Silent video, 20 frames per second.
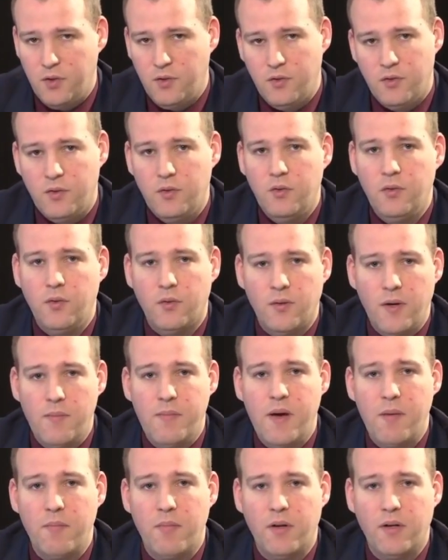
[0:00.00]
you to
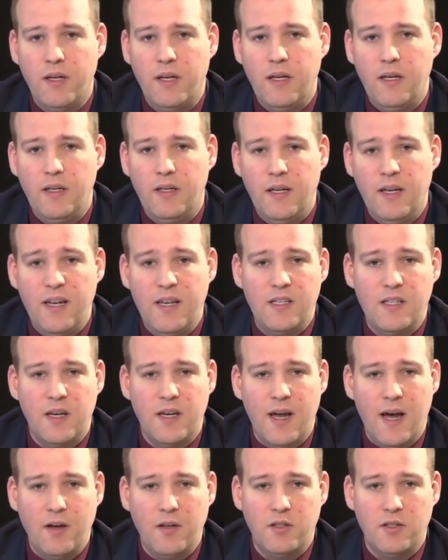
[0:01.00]
remember the ins
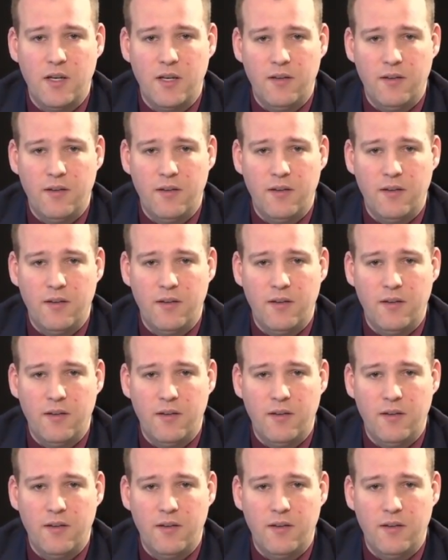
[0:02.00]
and outs,